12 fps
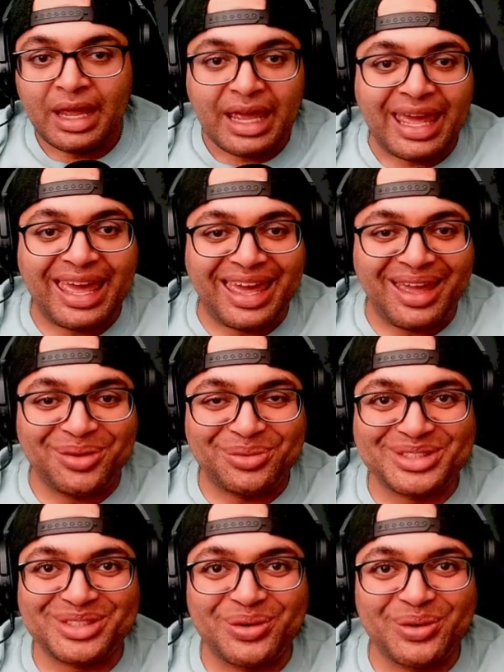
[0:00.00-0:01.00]
Hey,
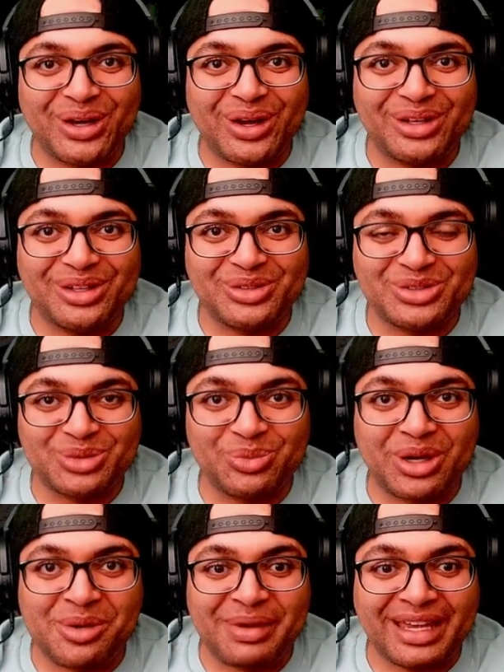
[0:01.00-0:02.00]
what's going on YouTube?
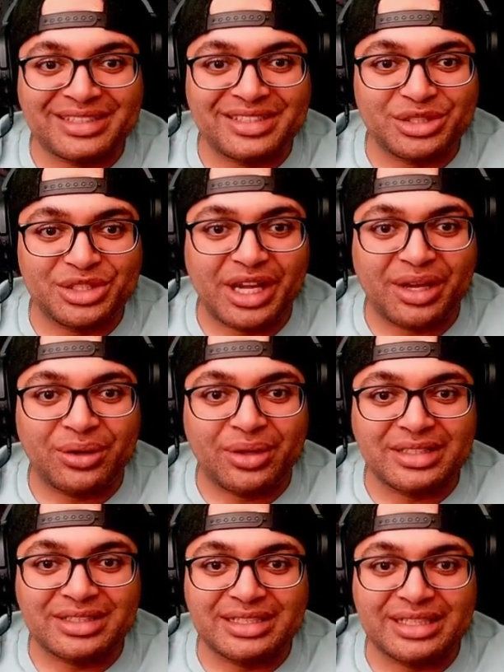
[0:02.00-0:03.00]
Welcome back to the channel.
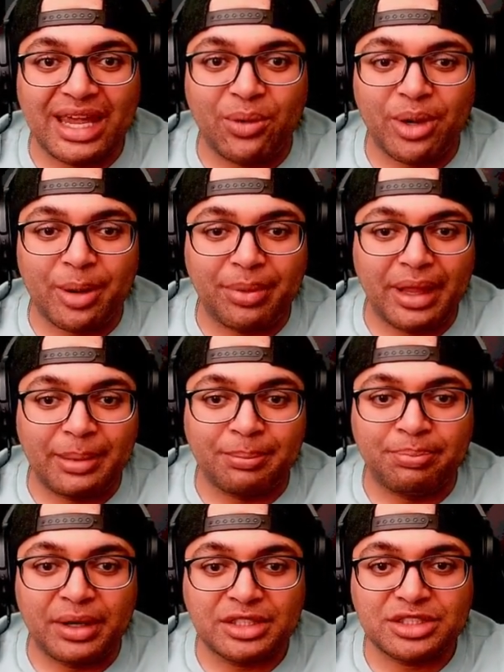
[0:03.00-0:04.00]
And today we are playing
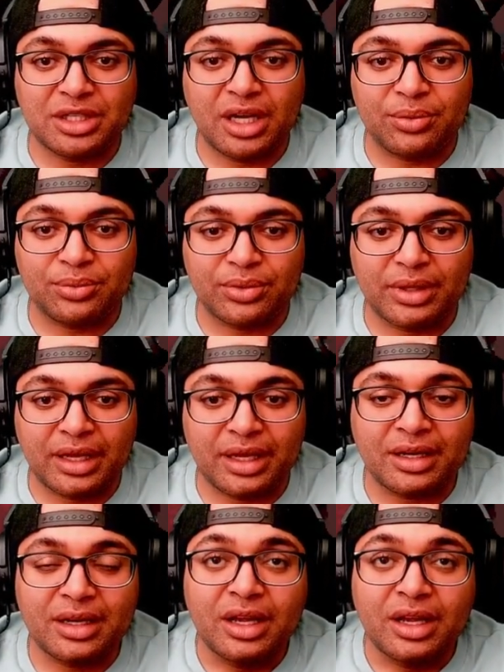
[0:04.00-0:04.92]
Buckshot Roulette.